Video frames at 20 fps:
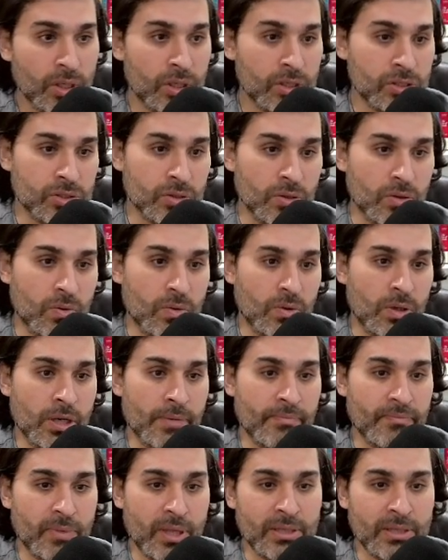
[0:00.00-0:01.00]

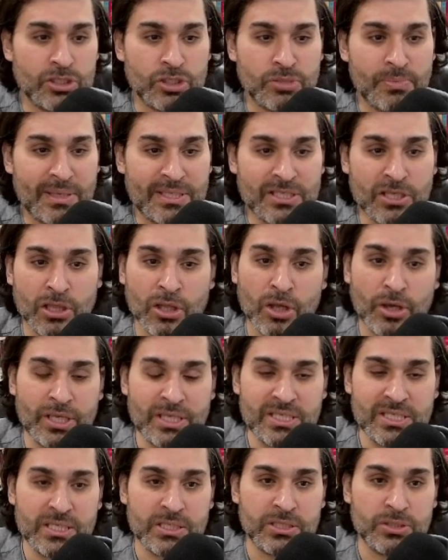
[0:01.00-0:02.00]
So it just makes it a lot
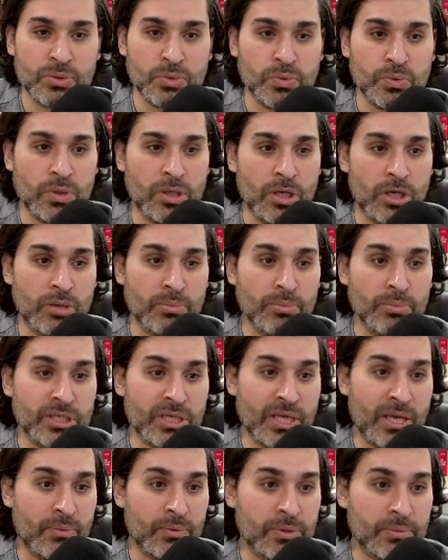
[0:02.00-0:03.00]
easier to
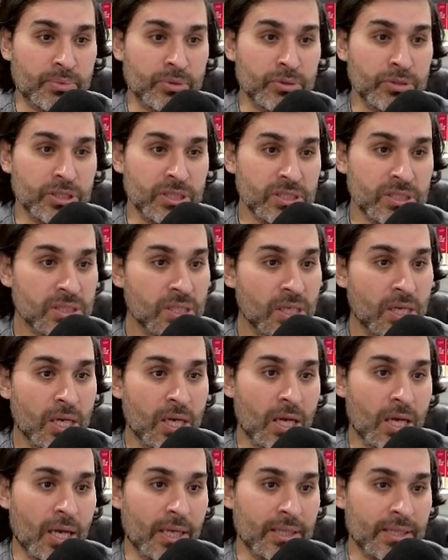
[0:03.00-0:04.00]
communicate with the Proteus.
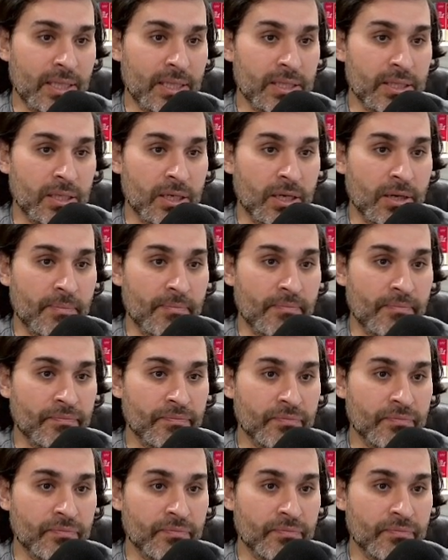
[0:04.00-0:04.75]
And then